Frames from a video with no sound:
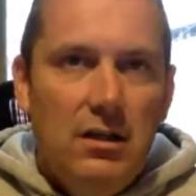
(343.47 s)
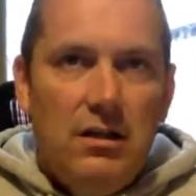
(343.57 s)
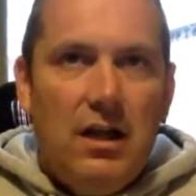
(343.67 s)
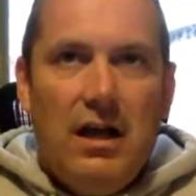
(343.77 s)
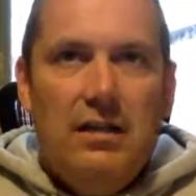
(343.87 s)

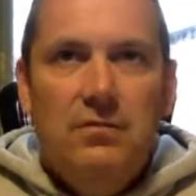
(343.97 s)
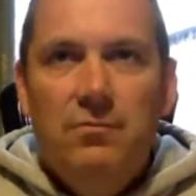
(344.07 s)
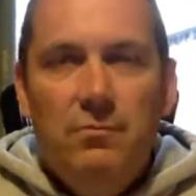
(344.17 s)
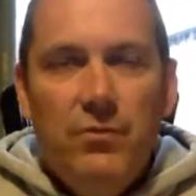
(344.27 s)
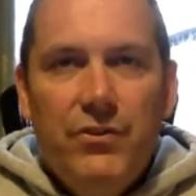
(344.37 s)
like,
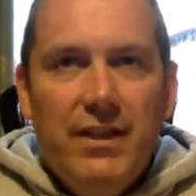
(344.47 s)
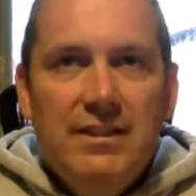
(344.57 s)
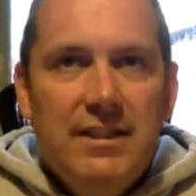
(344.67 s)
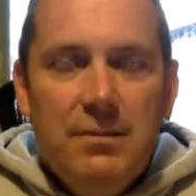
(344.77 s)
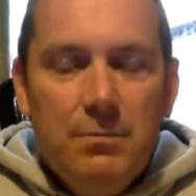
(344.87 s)
things
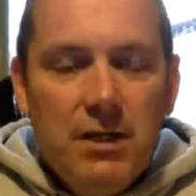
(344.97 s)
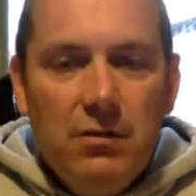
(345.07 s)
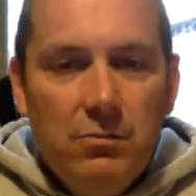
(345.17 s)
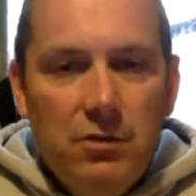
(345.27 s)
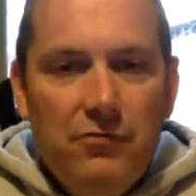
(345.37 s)
didn't
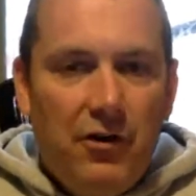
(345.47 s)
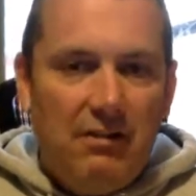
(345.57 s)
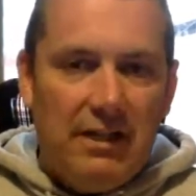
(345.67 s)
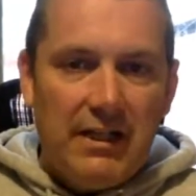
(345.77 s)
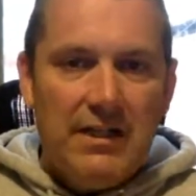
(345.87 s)
become
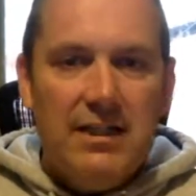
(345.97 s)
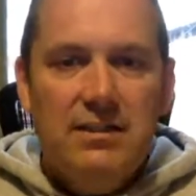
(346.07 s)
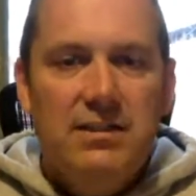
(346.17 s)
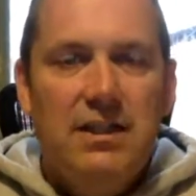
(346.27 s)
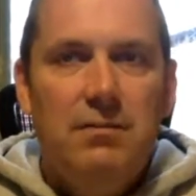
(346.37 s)
euphoric, things
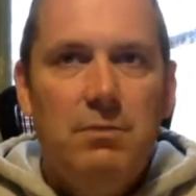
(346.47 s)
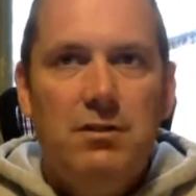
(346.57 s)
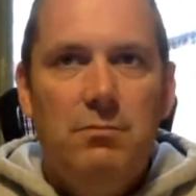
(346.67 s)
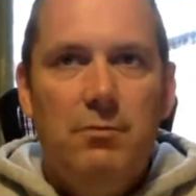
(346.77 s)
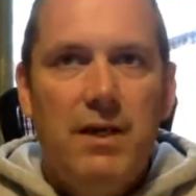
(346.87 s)
didn't
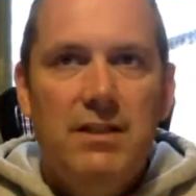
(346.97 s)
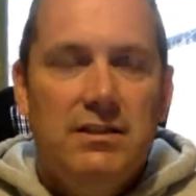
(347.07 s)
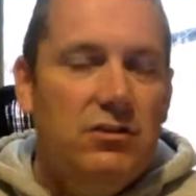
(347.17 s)
become amazing.